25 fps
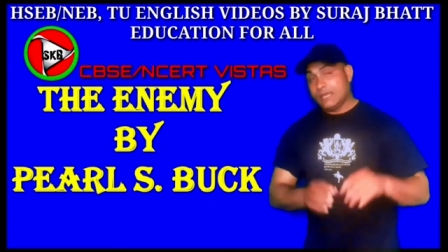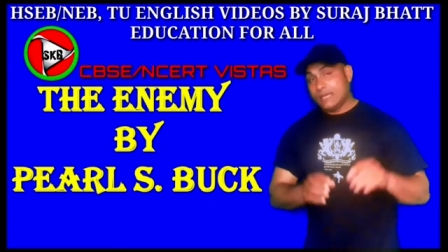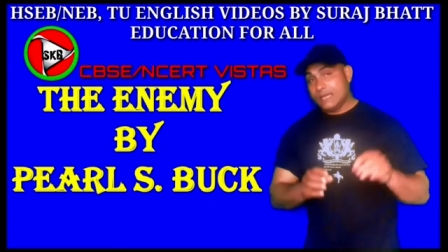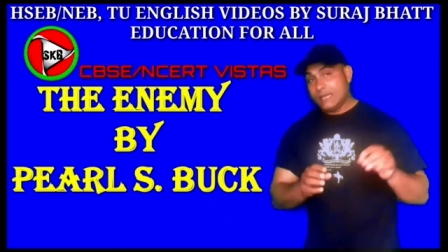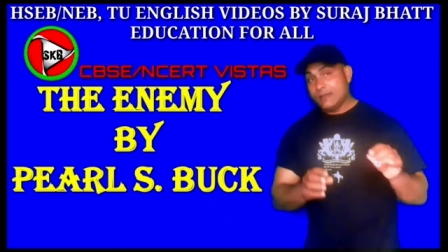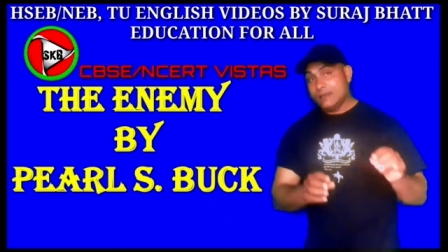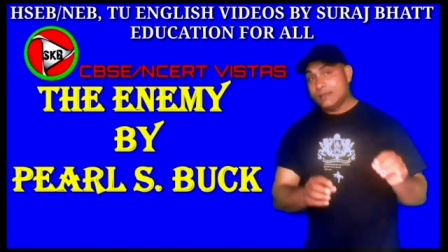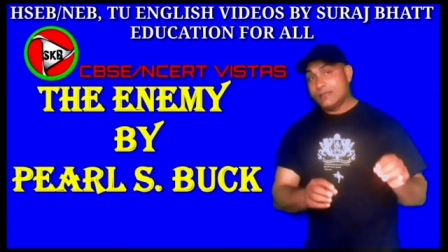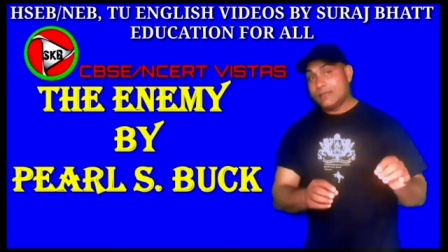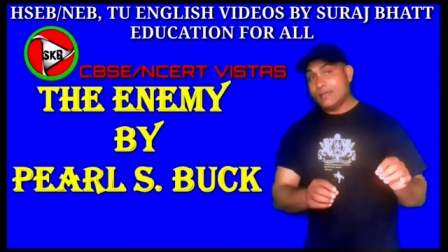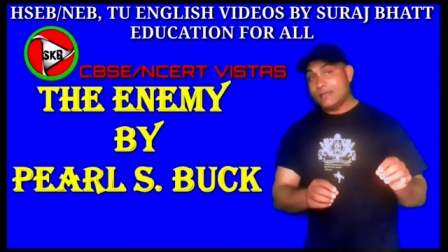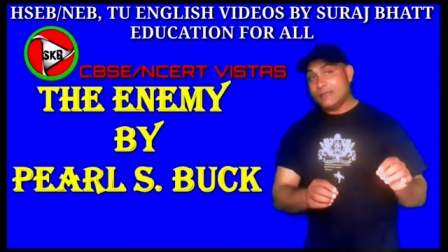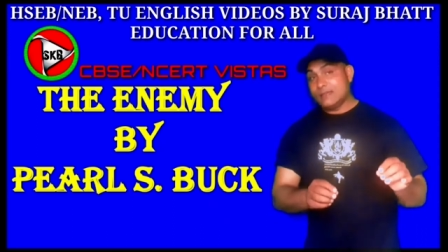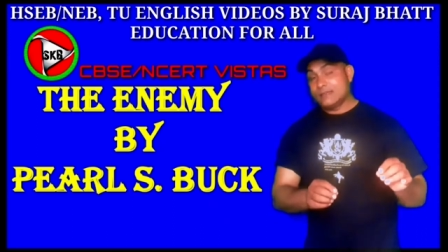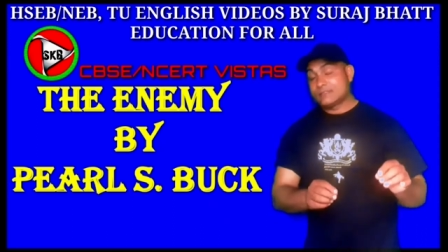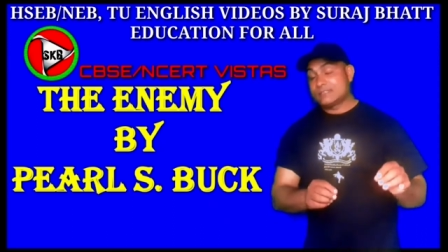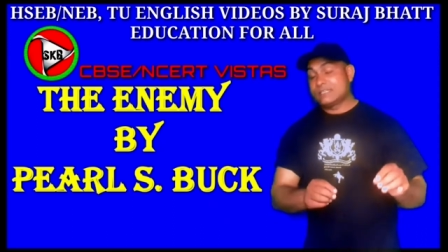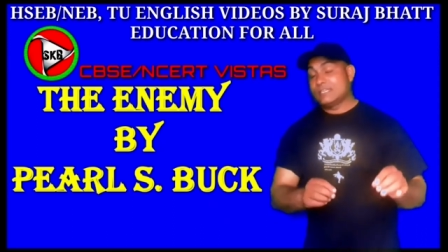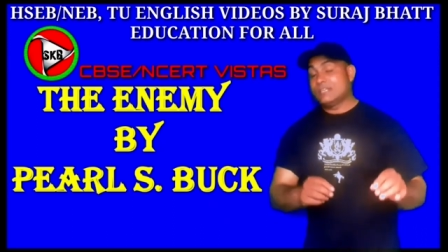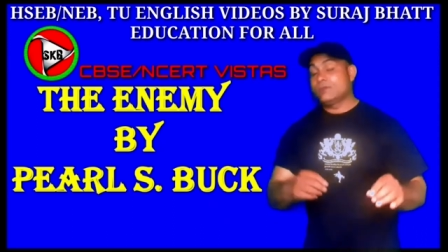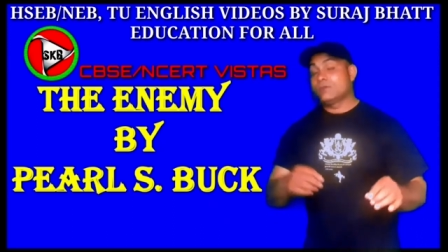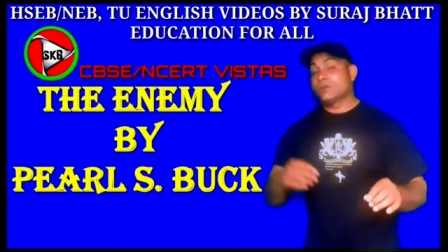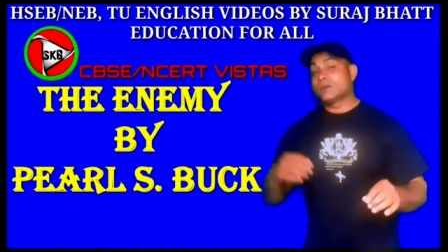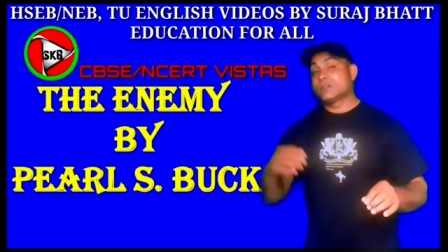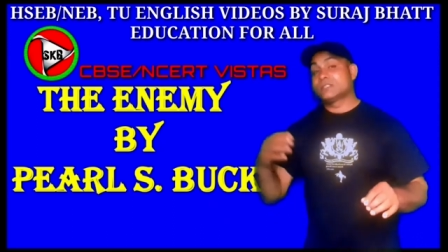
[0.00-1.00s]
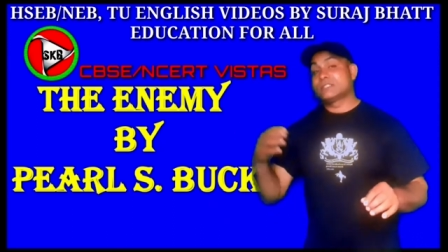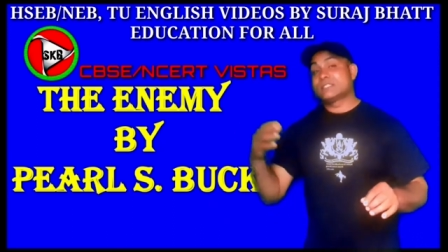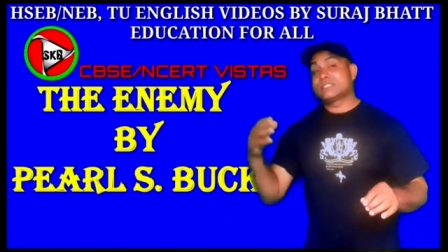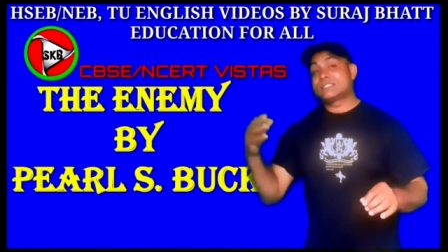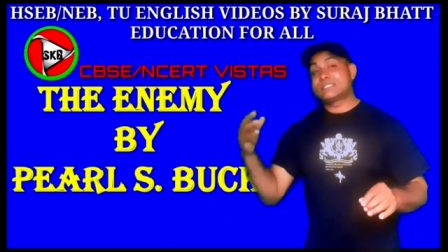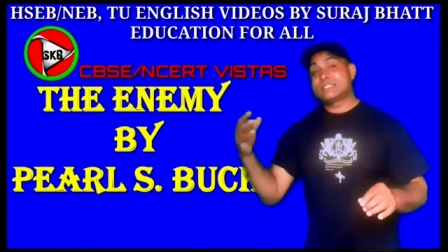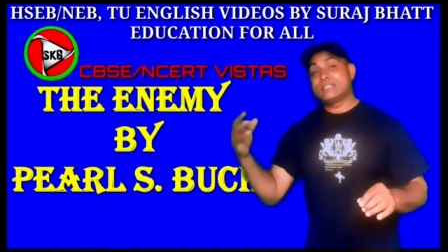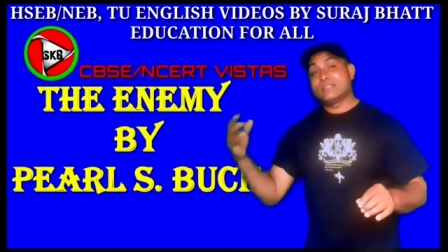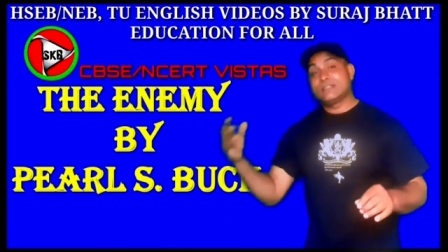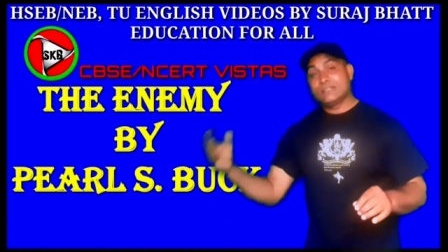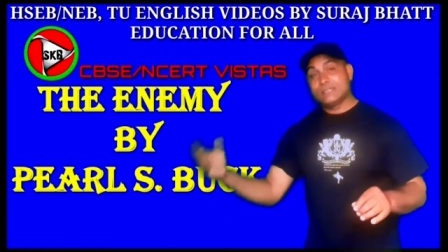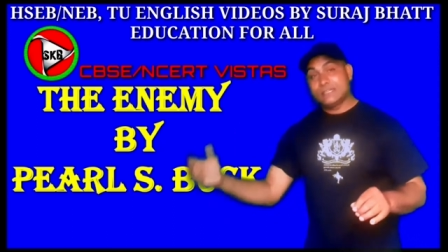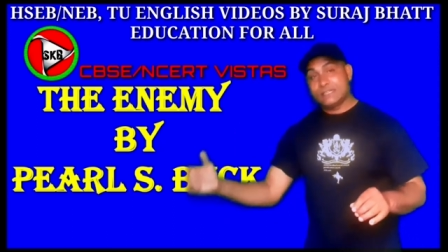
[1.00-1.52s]
In case he was
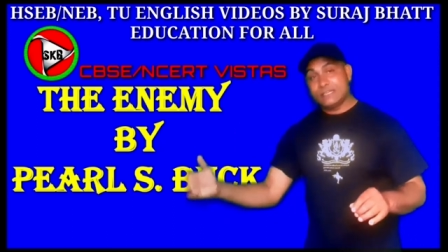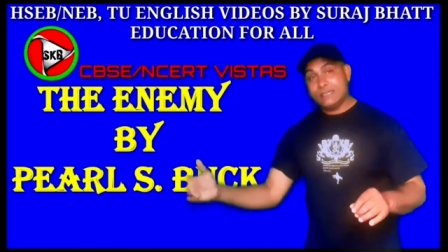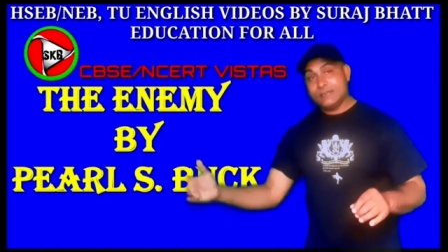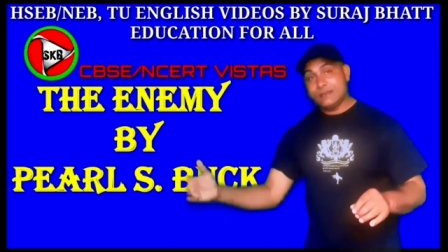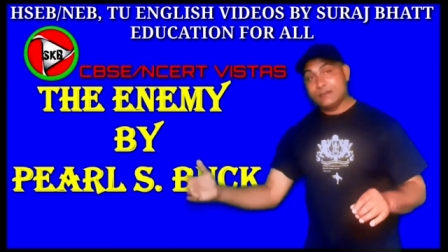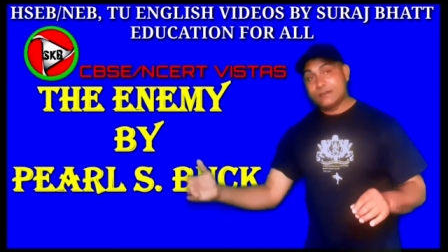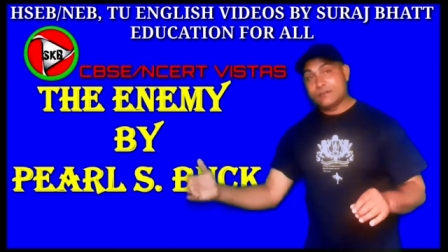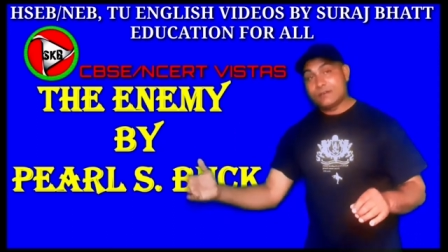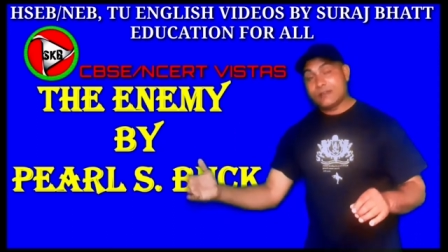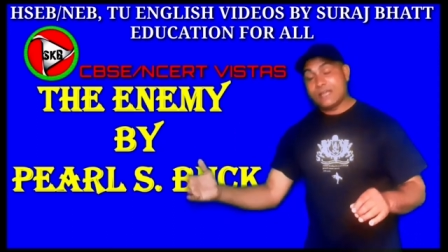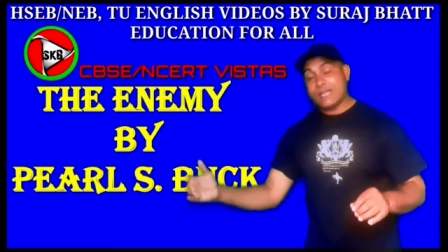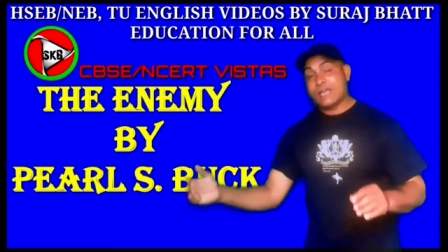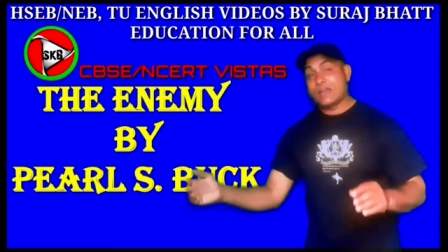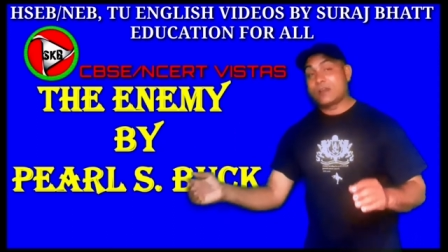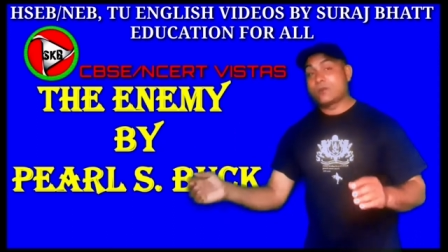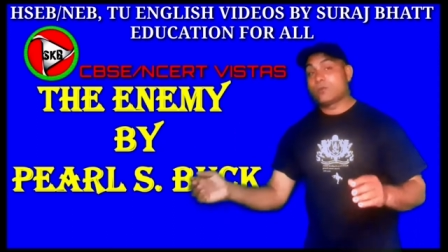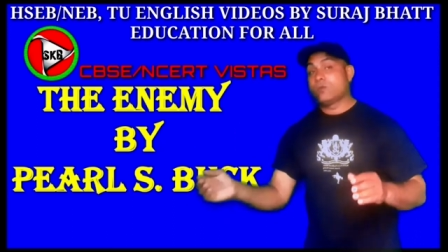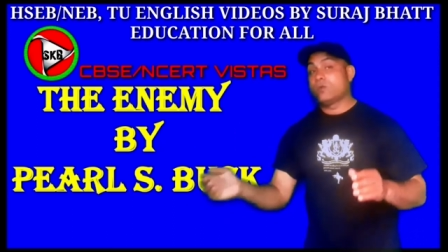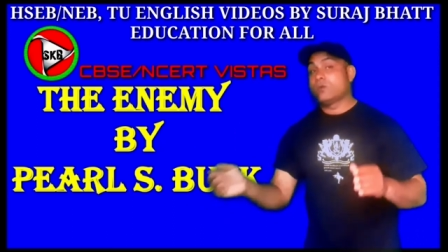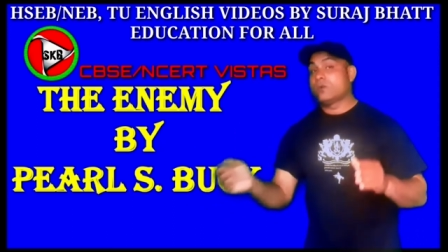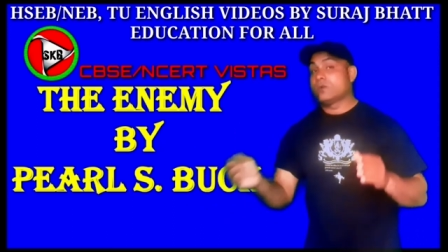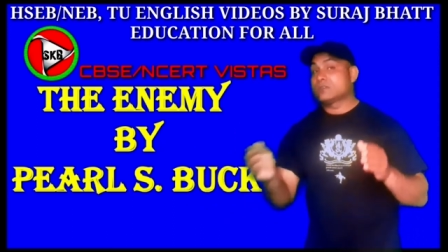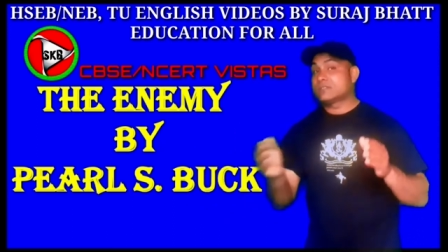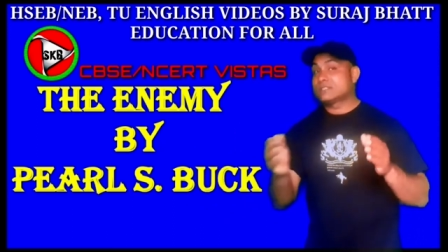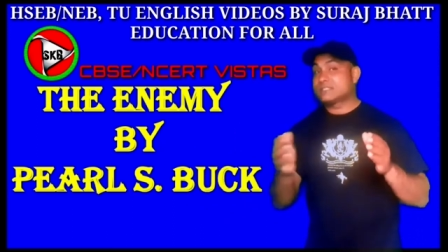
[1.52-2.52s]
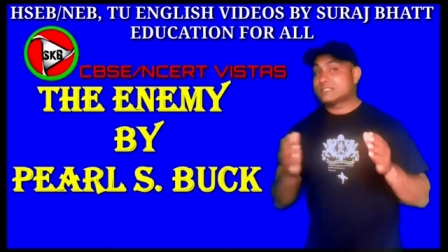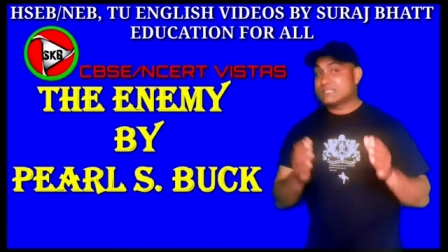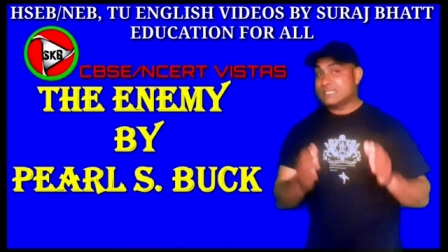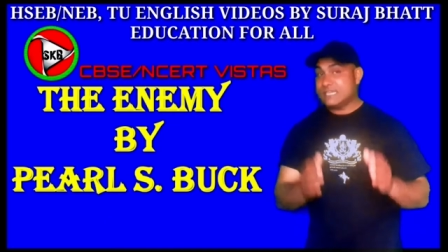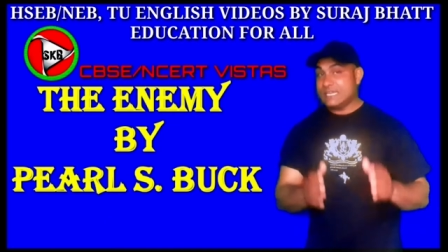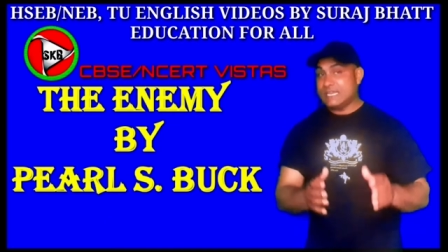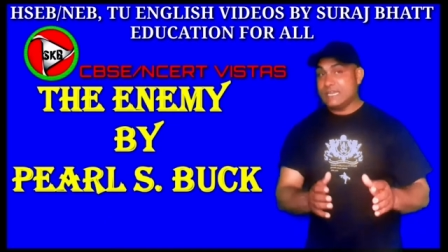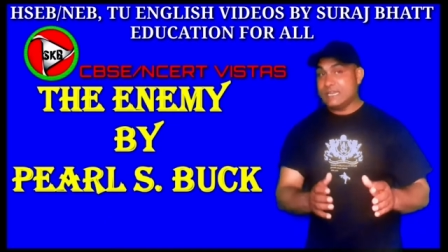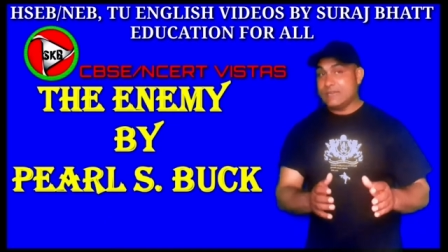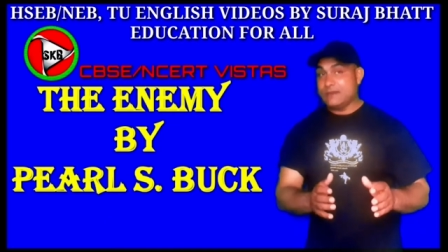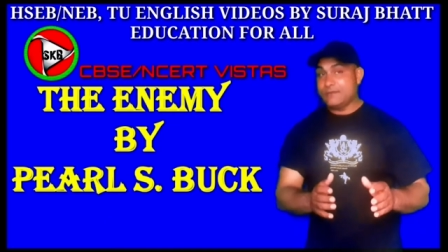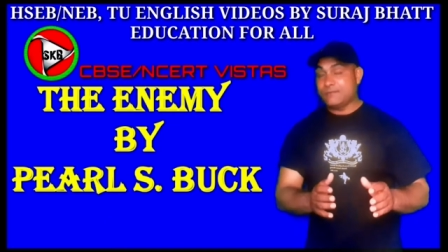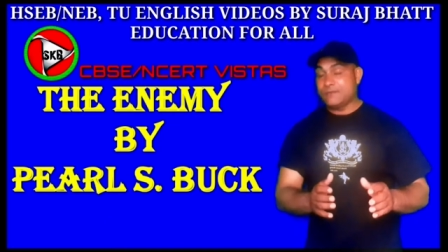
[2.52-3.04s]
still there and was
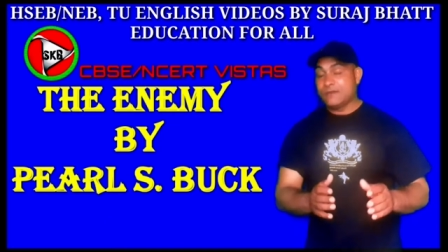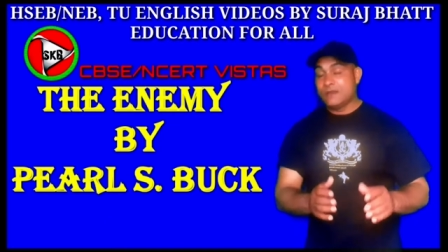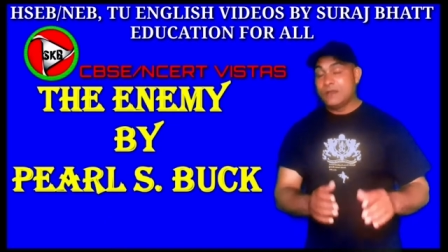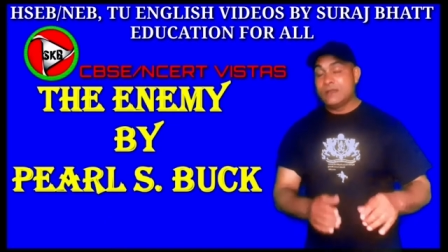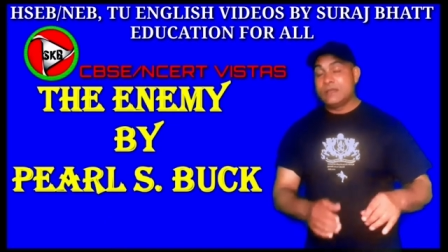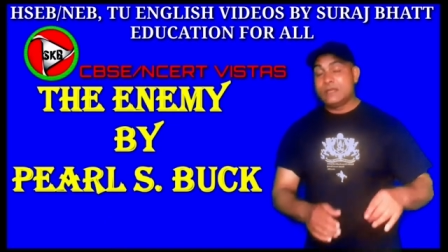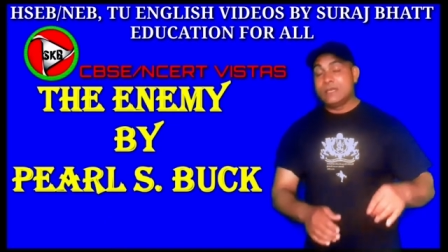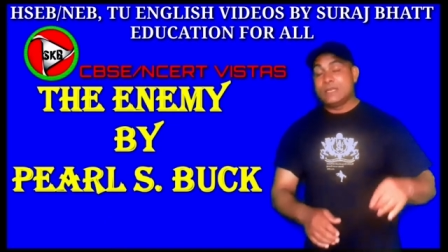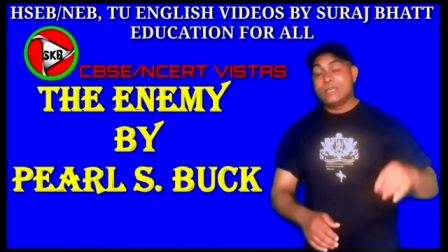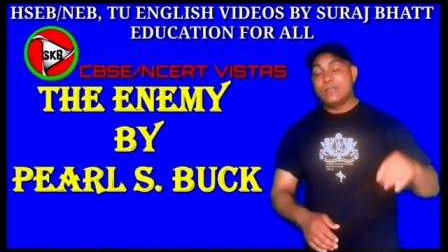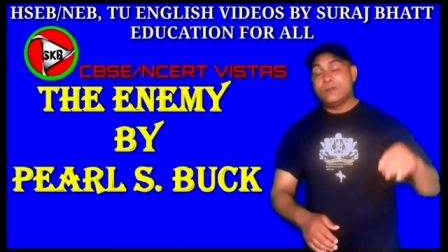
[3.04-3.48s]
safe,